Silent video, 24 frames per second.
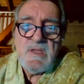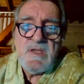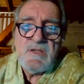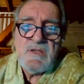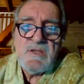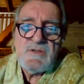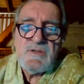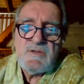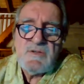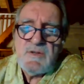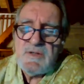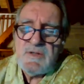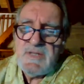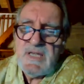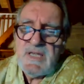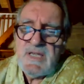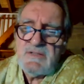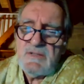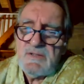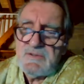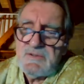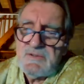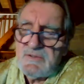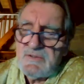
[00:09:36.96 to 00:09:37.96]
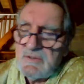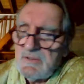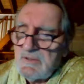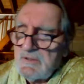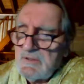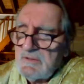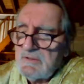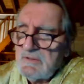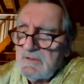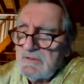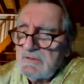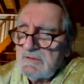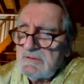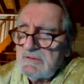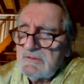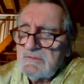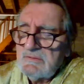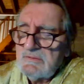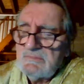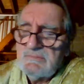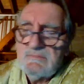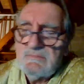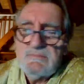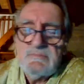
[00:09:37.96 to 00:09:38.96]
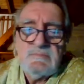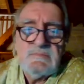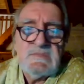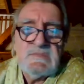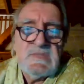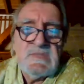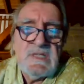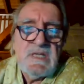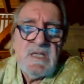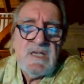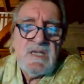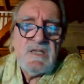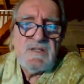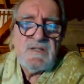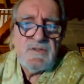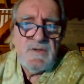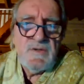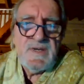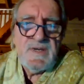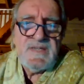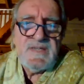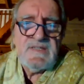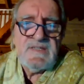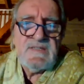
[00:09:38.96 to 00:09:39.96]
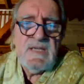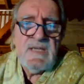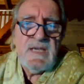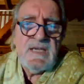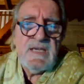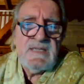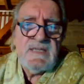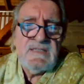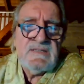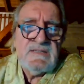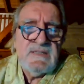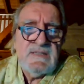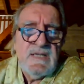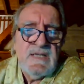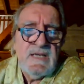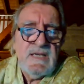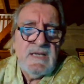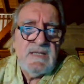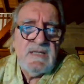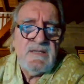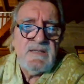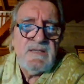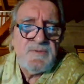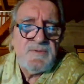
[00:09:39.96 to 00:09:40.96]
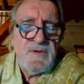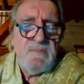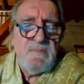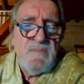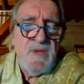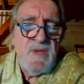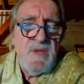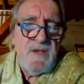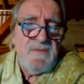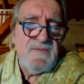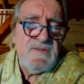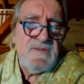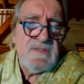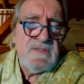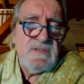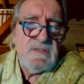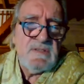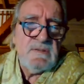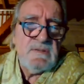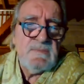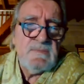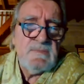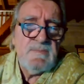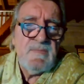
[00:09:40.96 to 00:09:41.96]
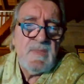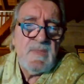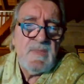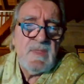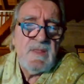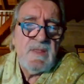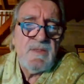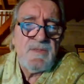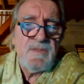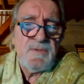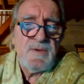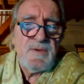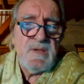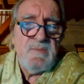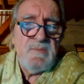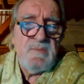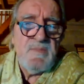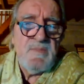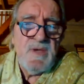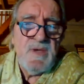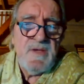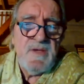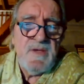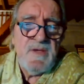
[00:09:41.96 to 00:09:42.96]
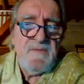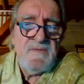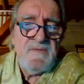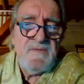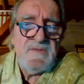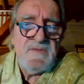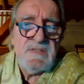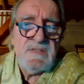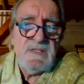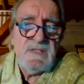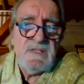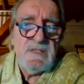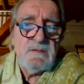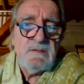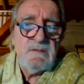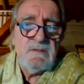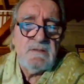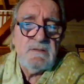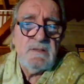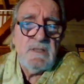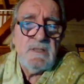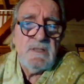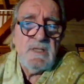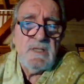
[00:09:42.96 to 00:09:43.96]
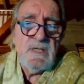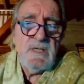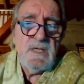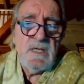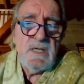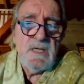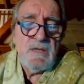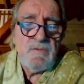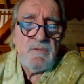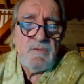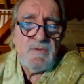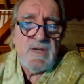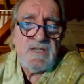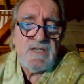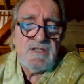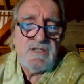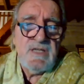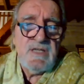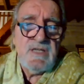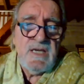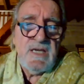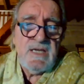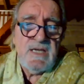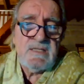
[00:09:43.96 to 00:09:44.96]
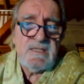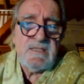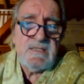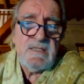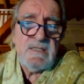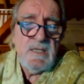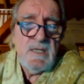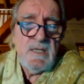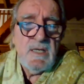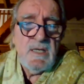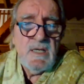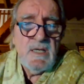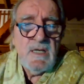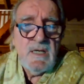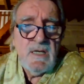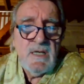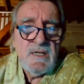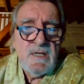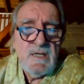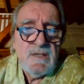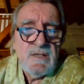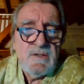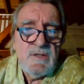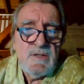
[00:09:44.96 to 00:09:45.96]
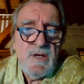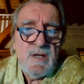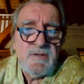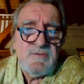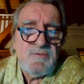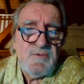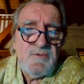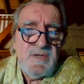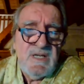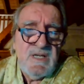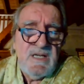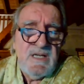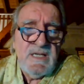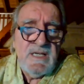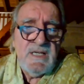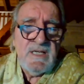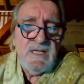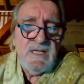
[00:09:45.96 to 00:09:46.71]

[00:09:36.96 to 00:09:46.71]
So that's also, so I stayed 3 months in Rajghat. Not really,